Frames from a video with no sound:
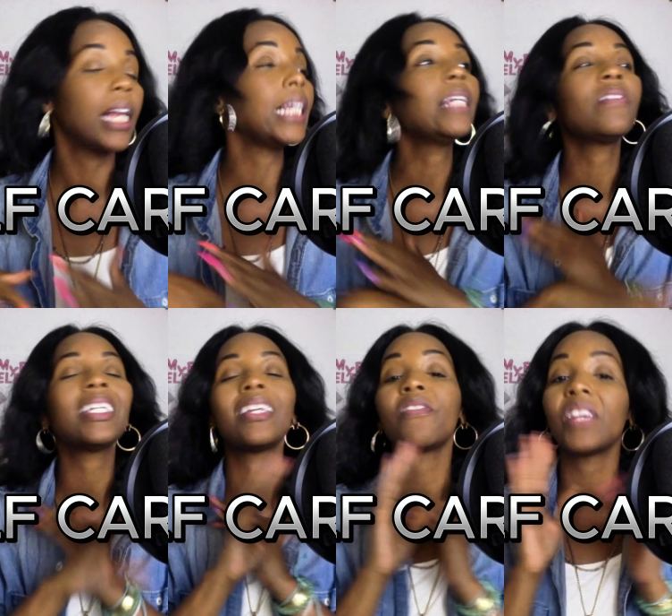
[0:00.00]

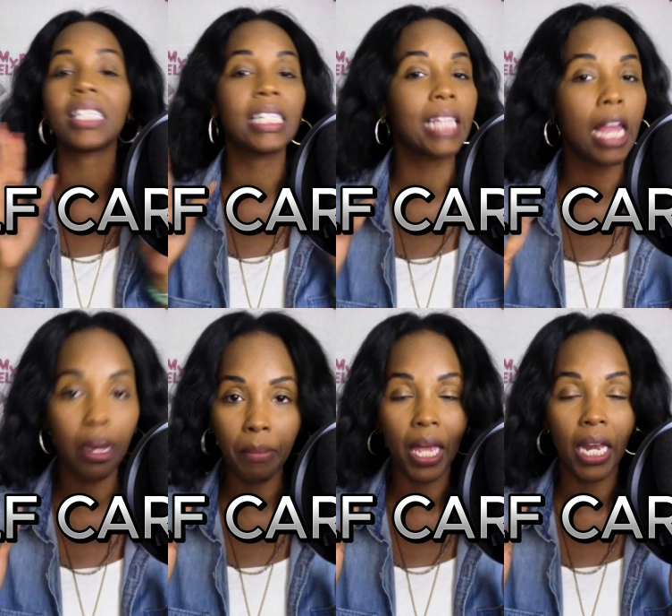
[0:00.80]
even if it's
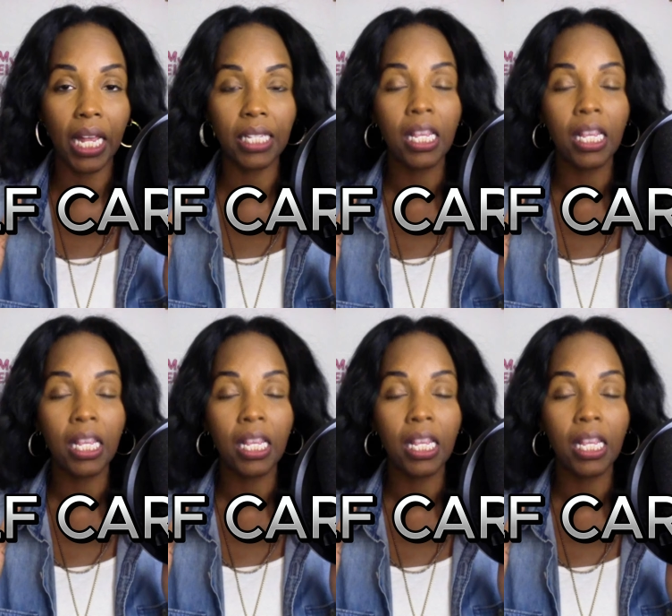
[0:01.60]
10 minutes.